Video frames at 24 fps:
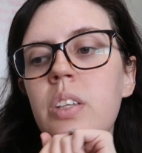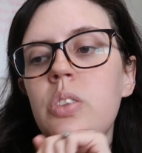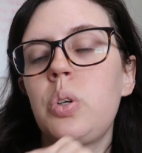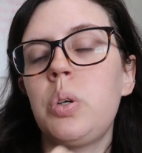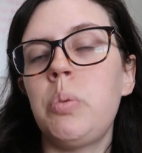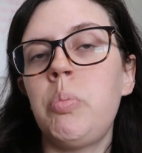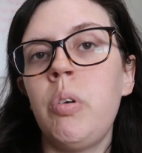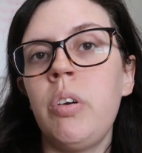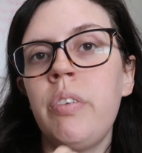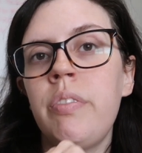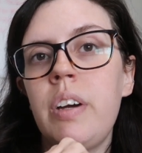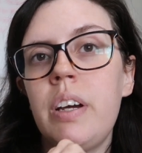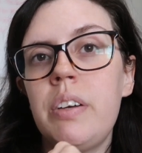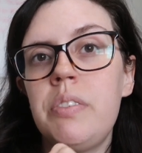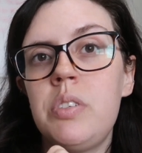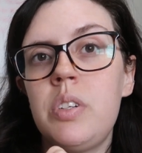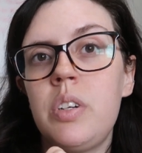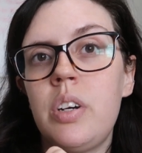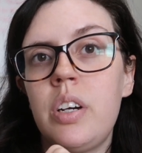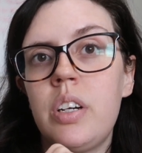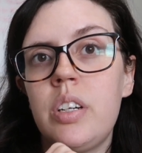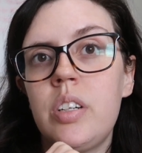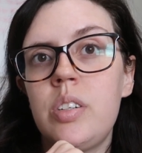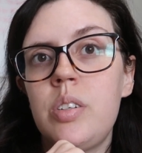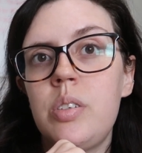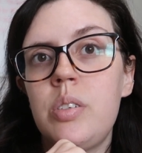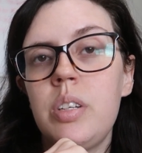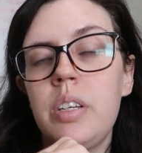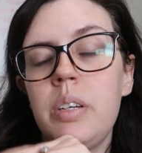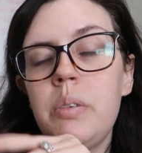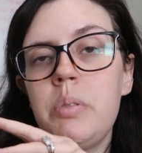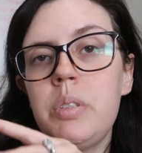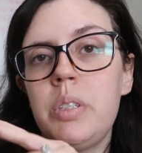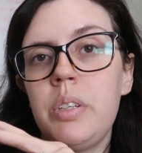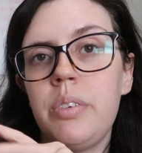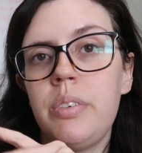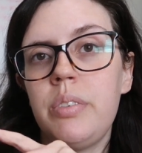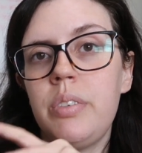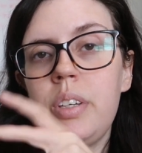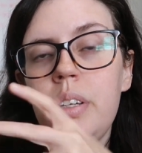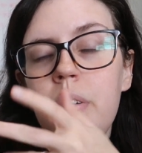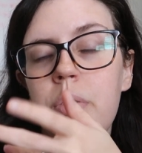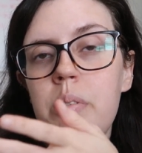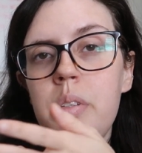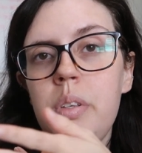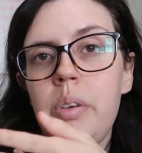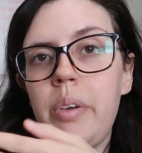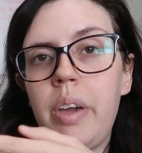3.5 stars. It was a
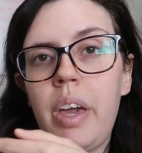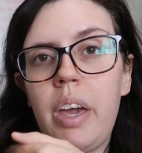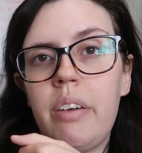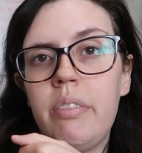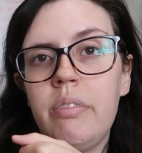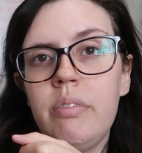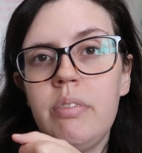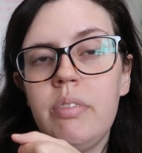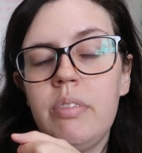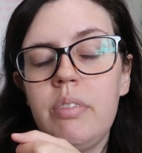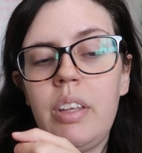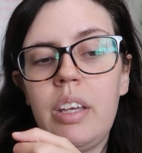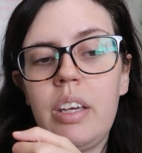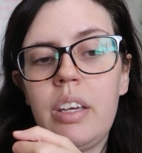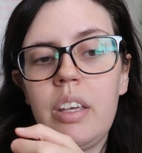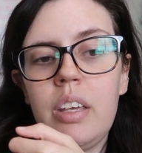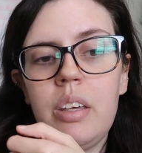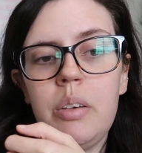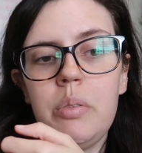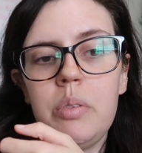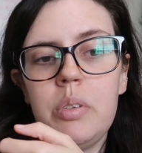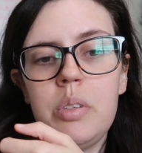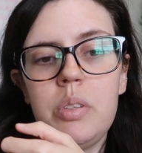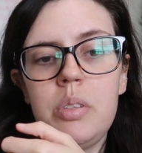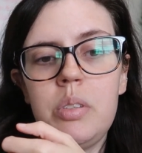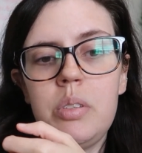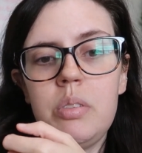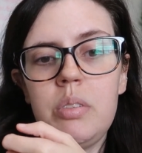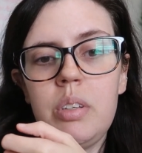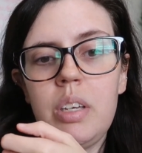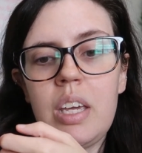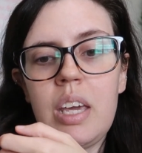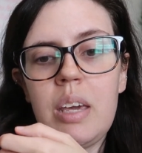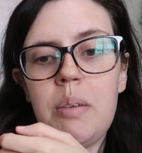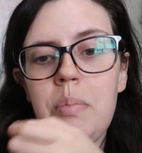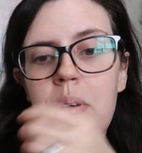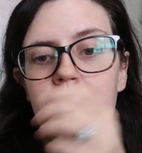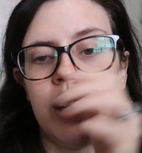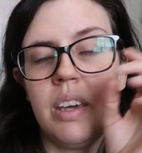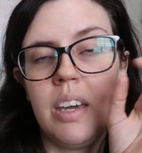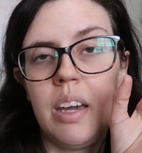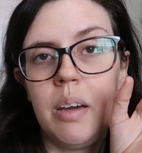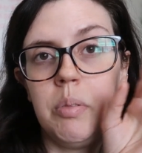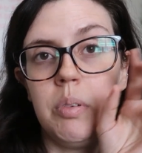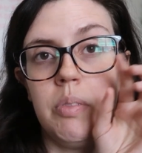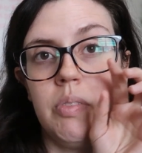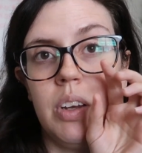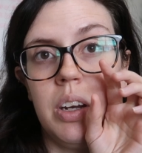it was okay. Like it was it kept me
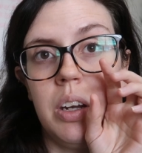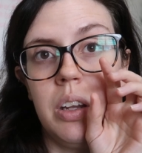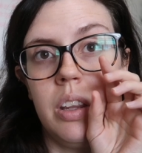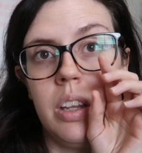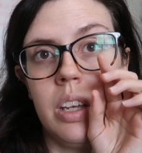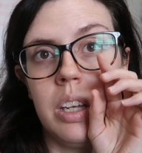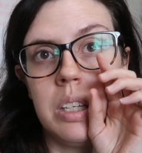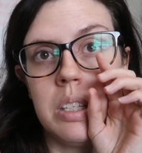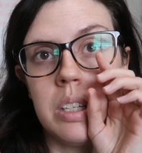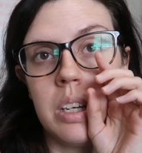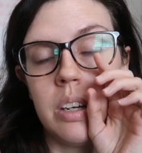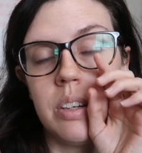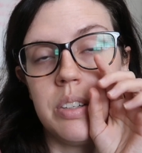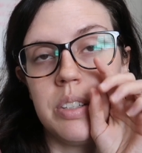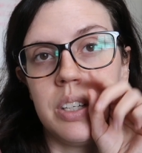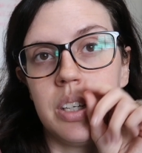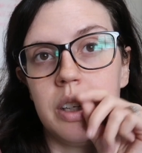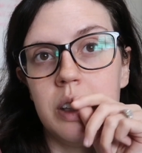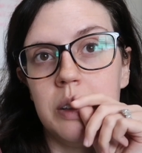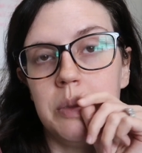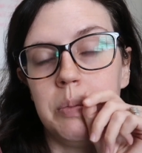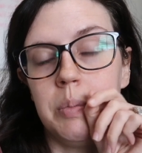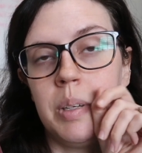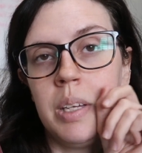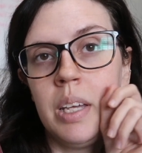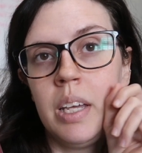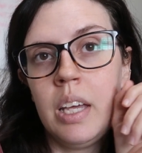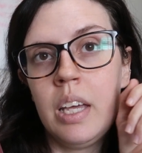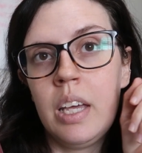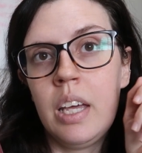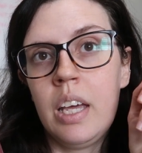captivated the entire time.